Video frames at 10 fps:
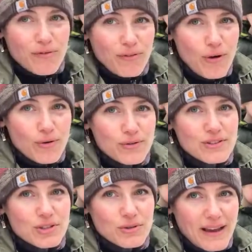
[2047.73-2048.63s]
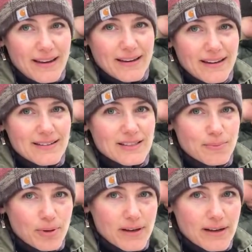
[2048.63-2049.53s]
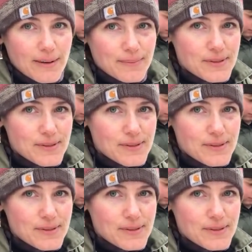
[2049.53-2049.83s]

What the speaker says: my phone to edit it, to put it up,